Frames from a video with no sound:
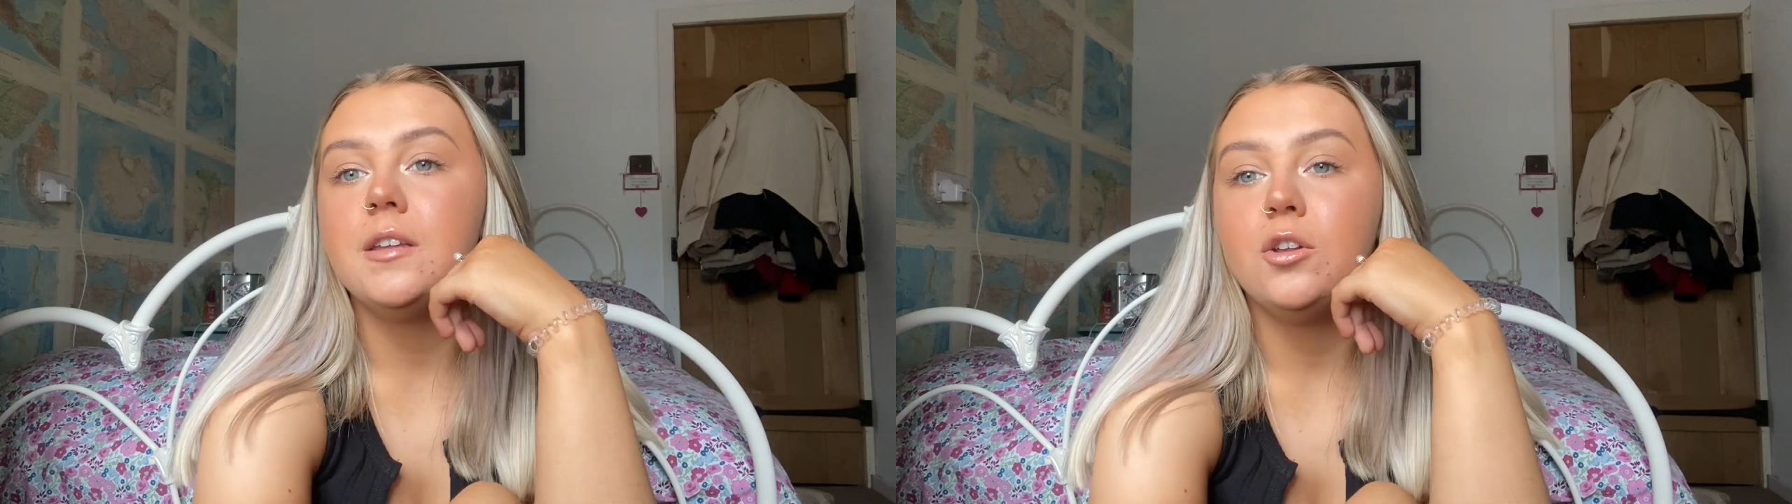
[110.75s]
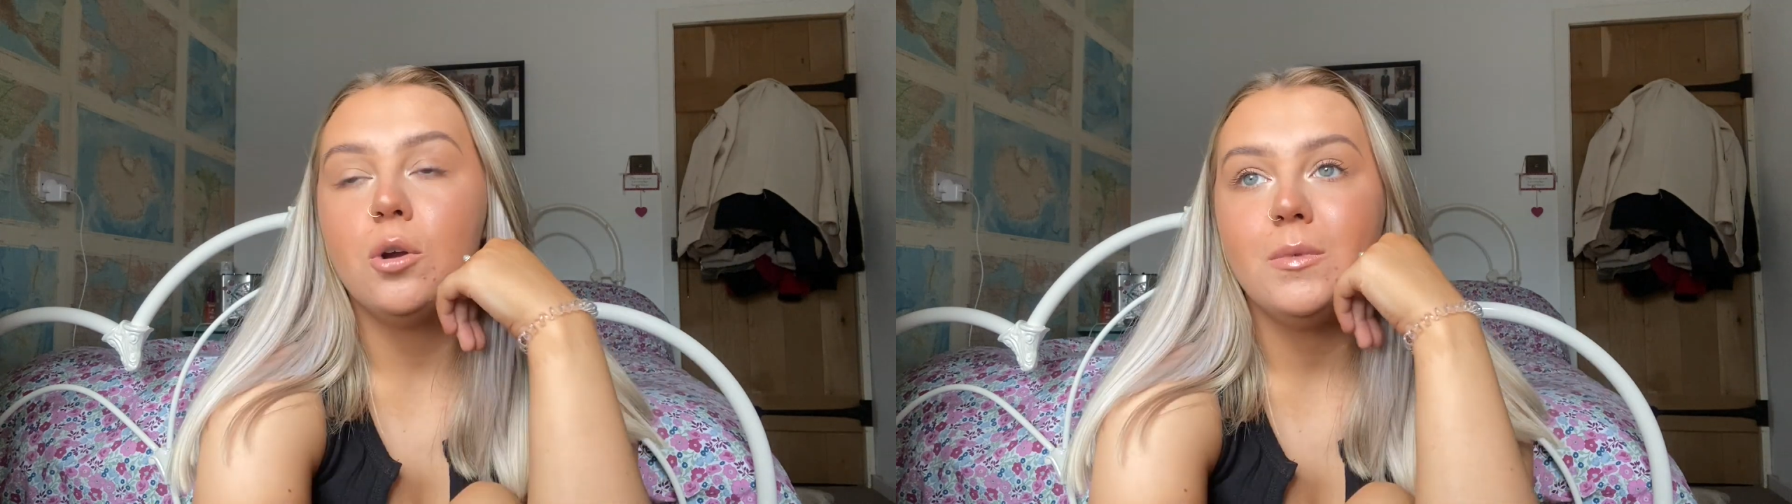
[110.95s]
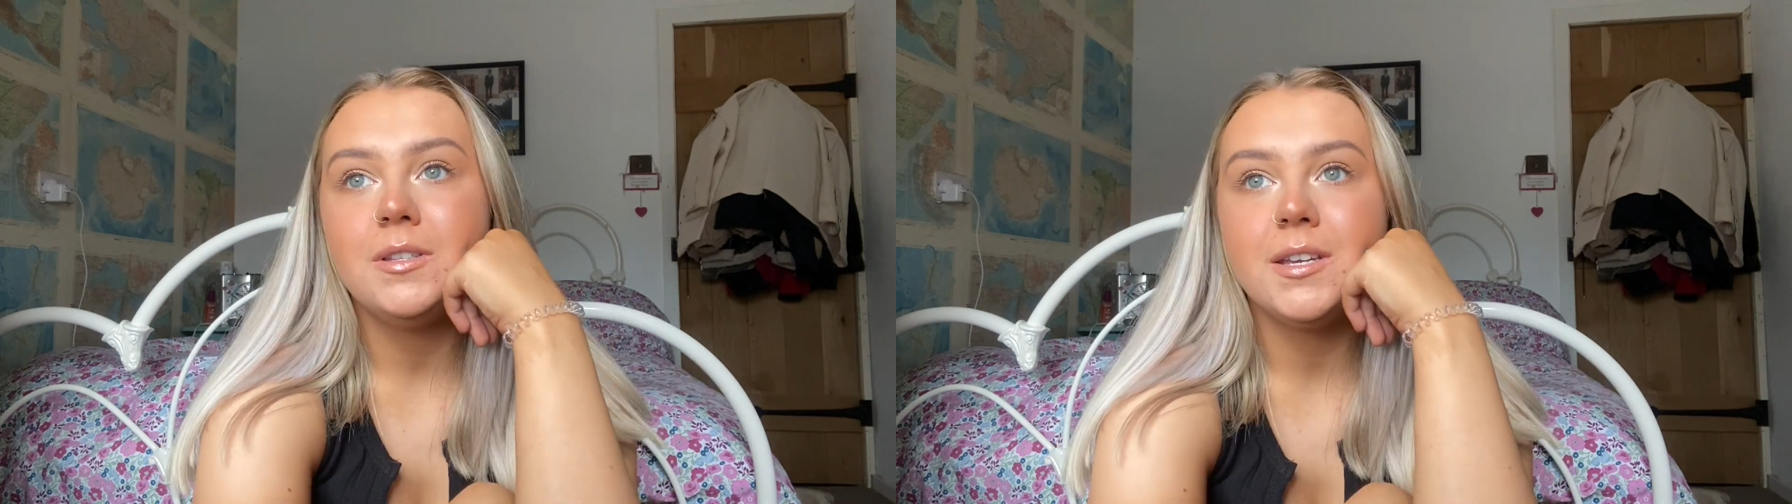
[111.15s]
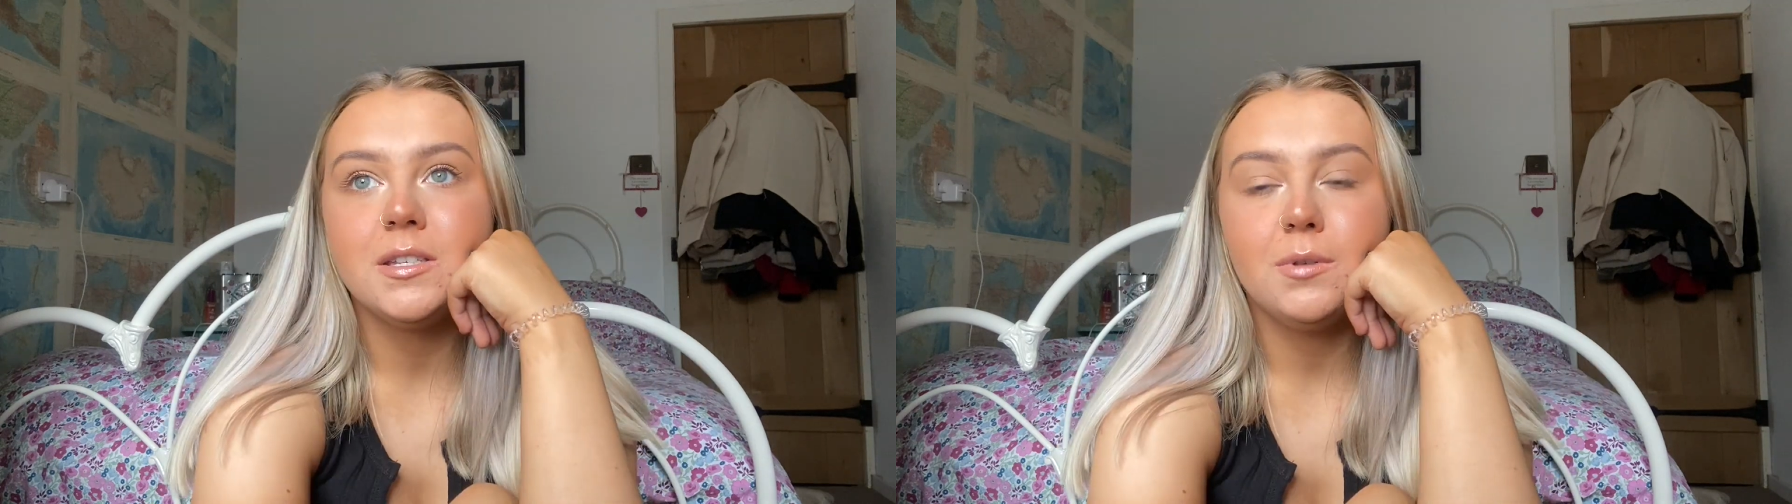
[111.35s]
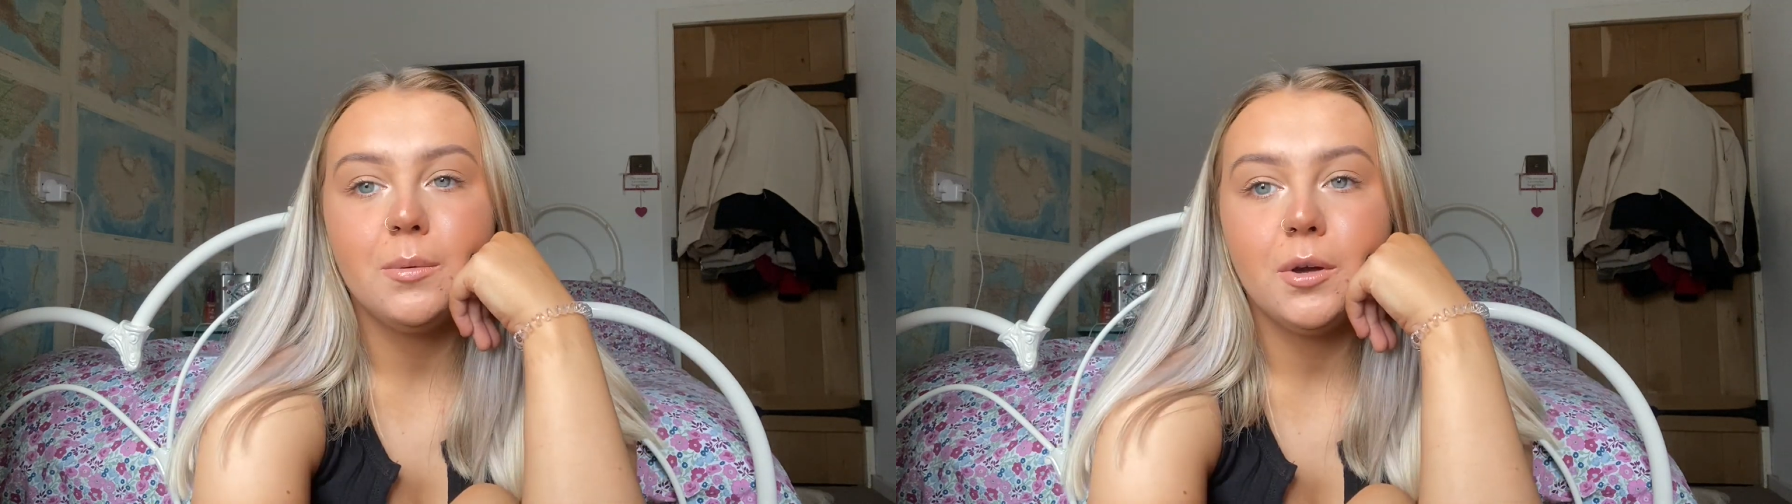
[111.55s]
It normally
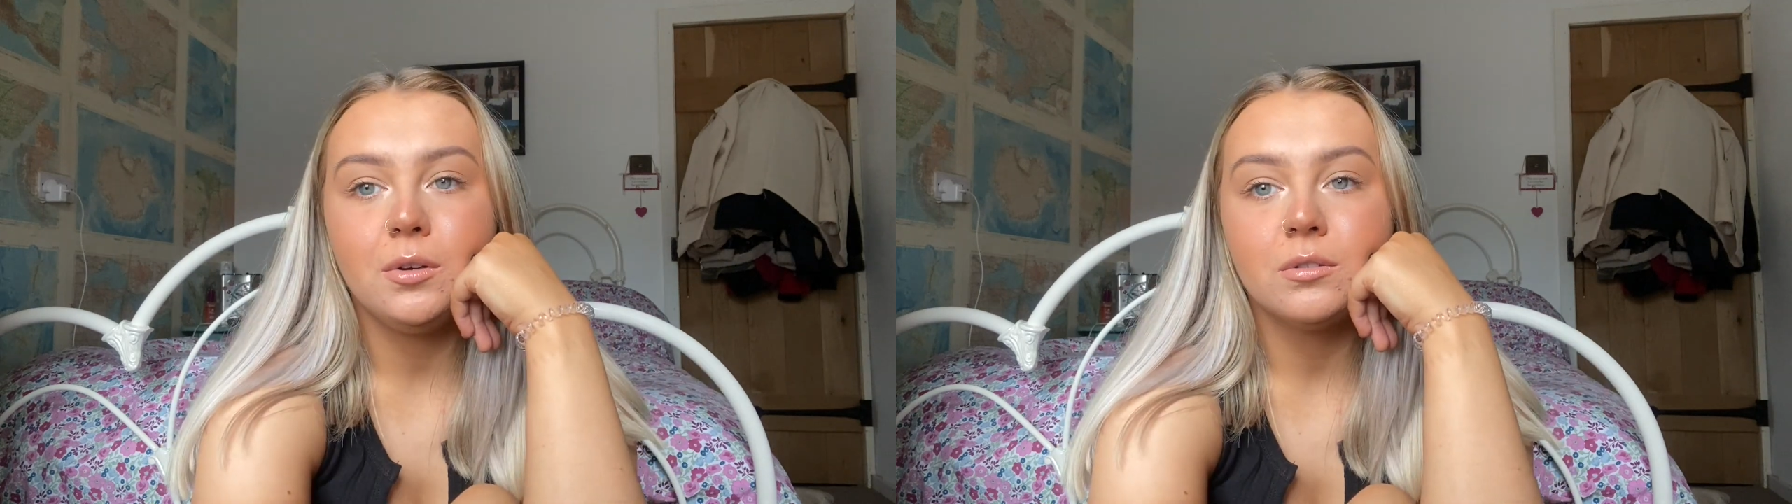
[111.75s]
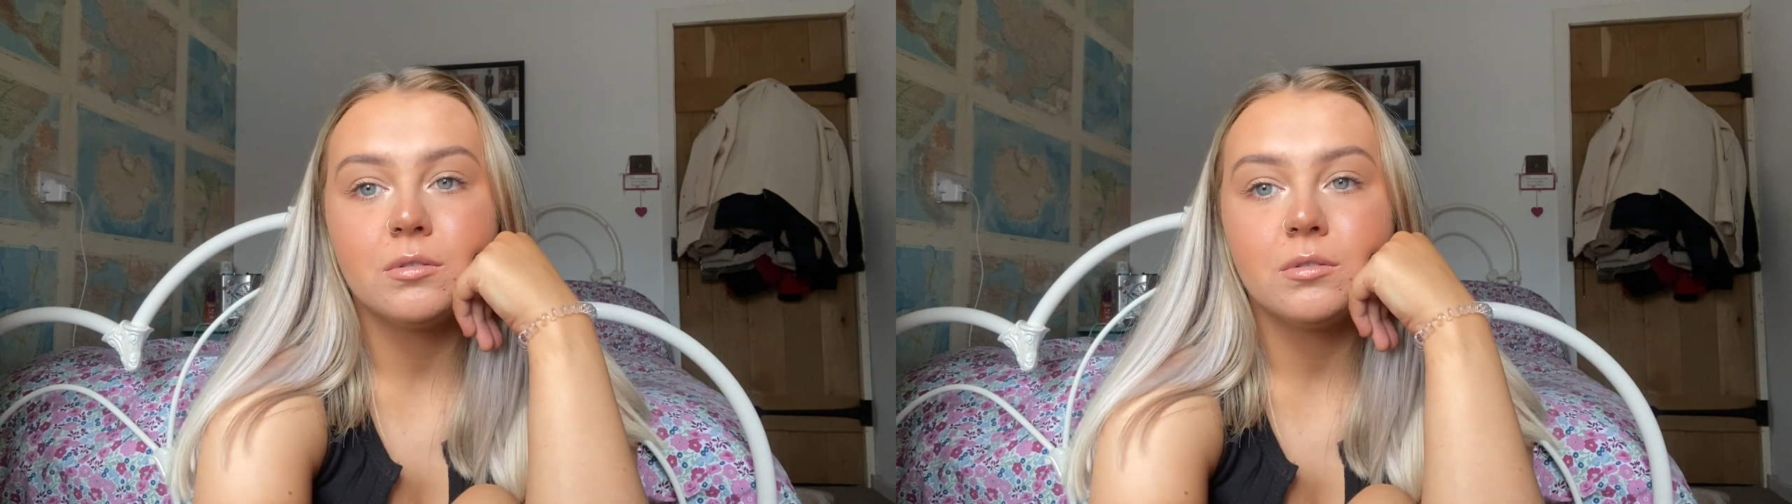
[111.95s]
takes me about